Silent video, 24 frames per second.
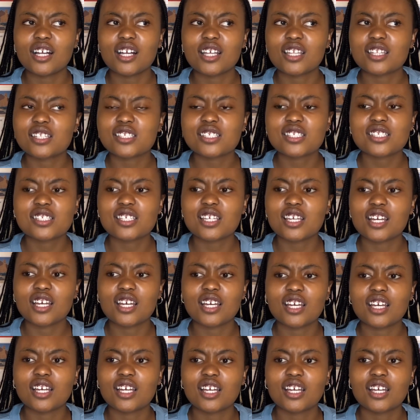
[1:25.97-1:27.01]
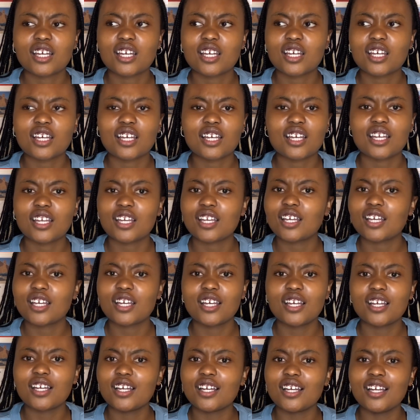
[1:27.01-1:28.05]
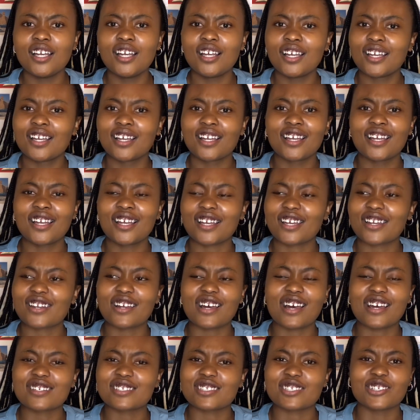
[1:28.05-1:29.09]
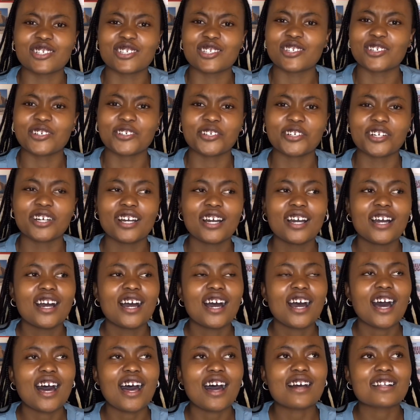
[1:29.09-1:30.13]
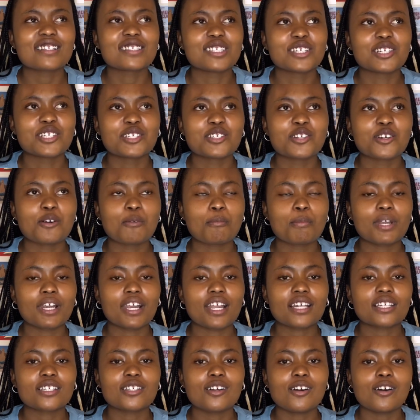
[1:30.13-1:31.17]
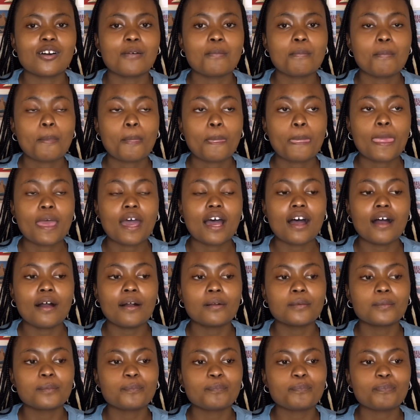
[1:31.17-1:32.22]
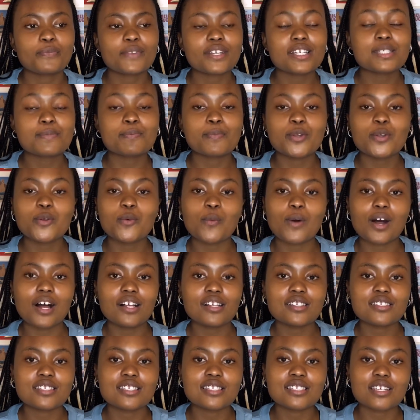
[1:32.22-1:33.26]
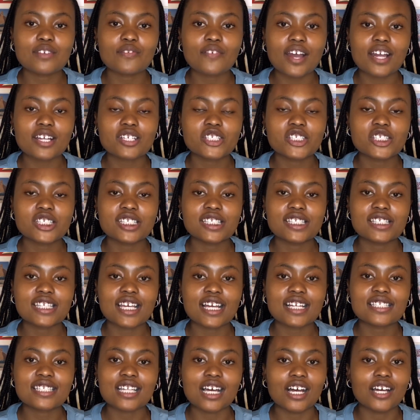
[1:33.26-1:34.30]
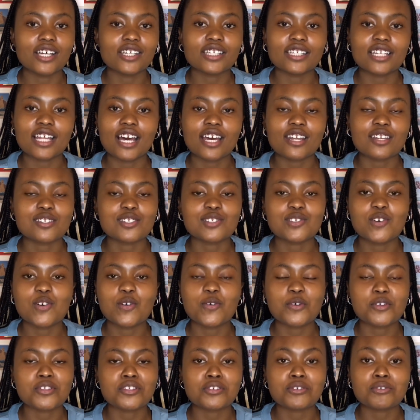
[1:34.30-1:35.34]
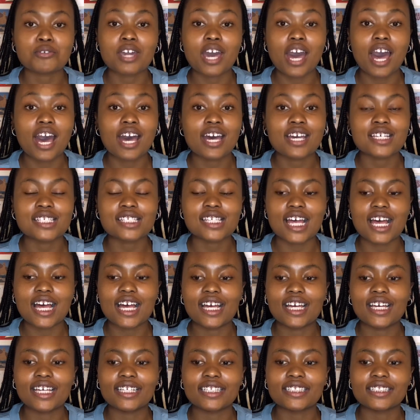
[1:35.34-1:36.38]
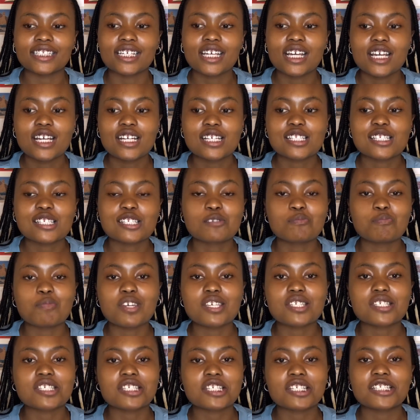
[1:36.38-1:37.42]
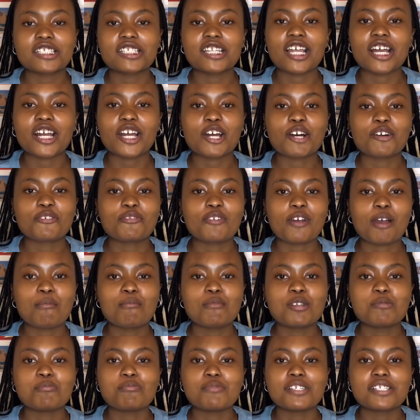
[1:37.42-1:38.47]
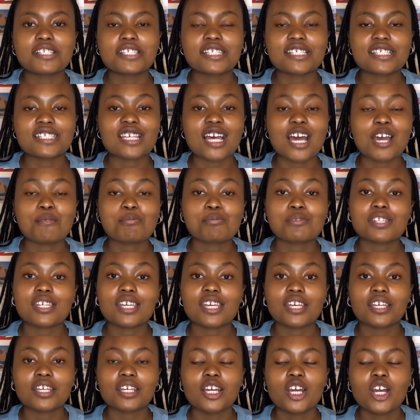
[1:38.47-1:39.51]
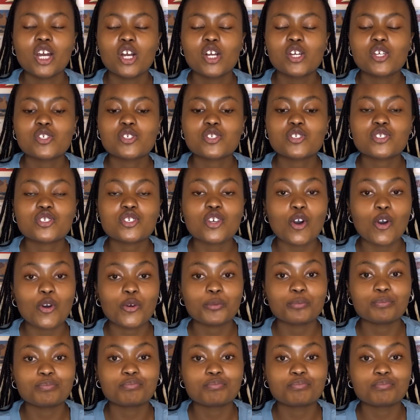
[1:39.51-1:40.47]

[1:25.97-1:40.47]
this year I don't know, but like y'all, it's been a while since I've actually sat down and had a talk with you guys, and this is basically like a family meeting type thing. So